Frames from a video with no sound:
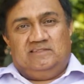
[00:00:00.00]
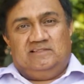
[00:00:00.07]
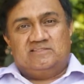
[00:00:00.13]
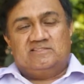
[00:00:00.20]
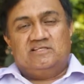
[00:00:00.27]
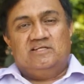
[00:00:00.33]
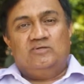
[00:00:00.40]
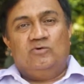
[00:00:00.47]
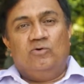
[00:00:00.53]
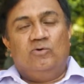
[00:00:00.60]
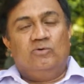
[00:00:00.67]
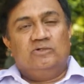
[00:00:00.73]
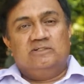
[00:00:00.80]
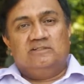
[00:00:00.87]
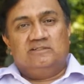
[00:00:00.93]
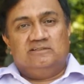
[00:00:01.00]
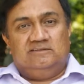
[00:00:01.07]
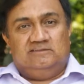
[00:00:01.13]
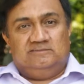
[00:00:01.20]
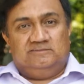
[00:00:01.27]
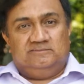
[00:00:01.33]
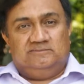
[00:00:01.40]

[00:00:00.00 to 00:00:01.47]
son owned a